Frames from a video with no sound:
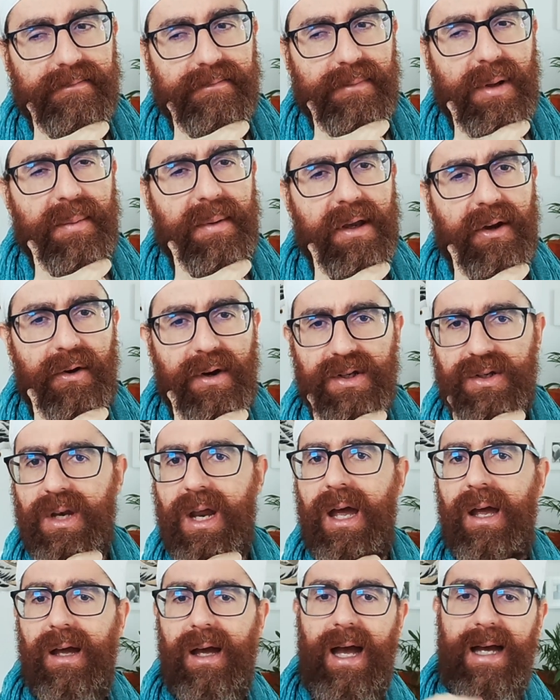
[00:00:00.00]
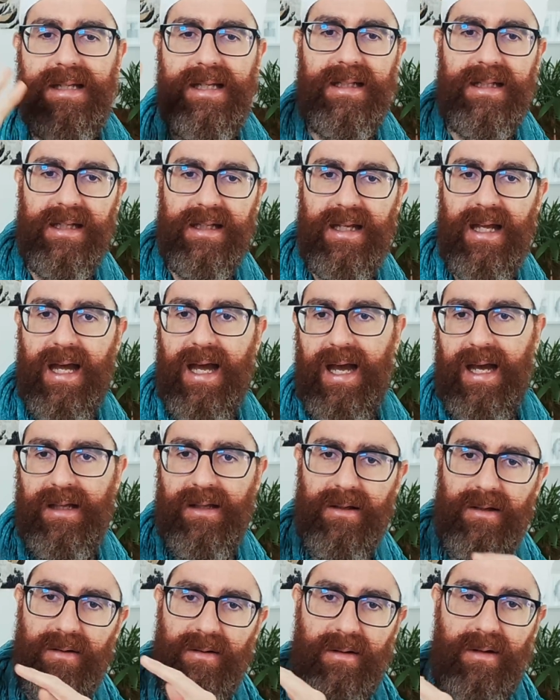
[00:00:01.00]
Maybe Krishna has it in the
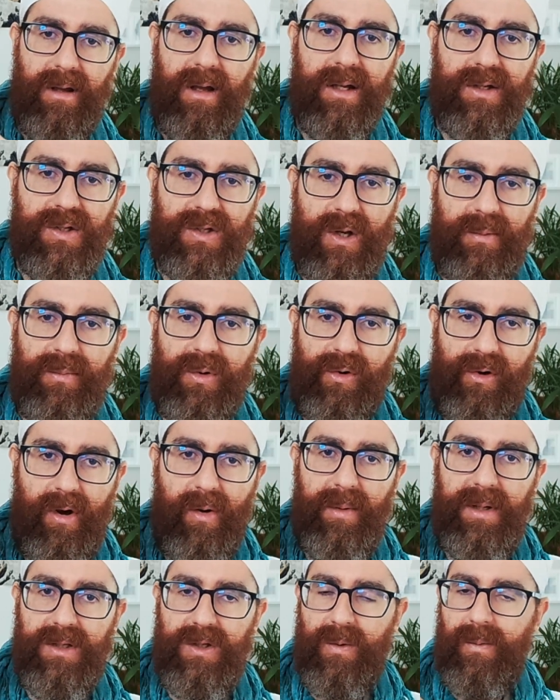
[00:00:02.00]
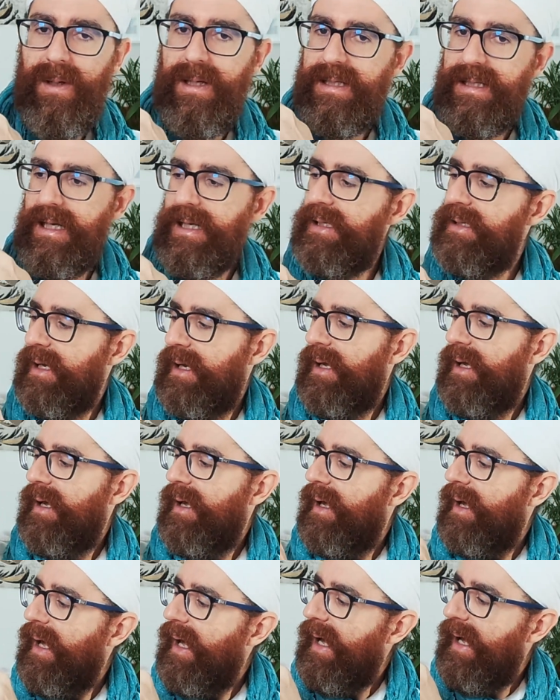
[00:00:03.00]
hand. In some drawings you will see
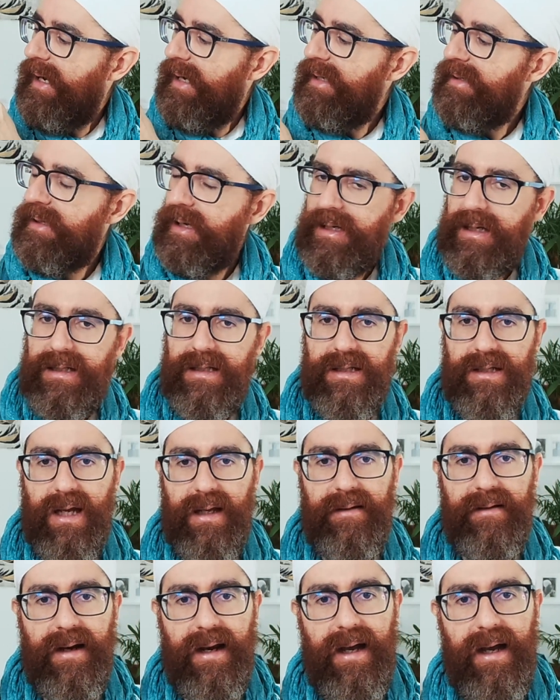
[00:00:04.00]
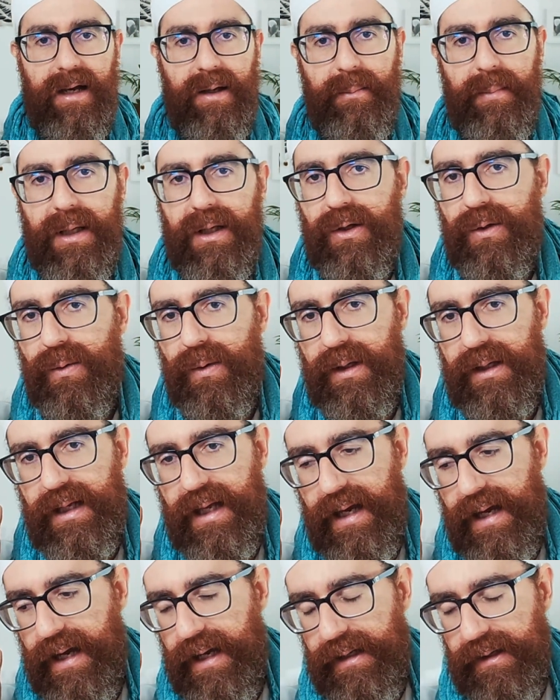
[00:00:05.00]
a little Chandra and Bindu in
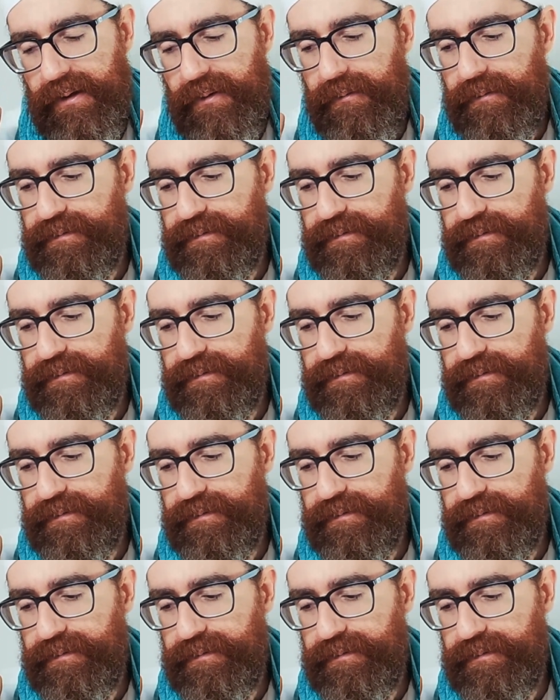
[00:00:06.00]
the hand.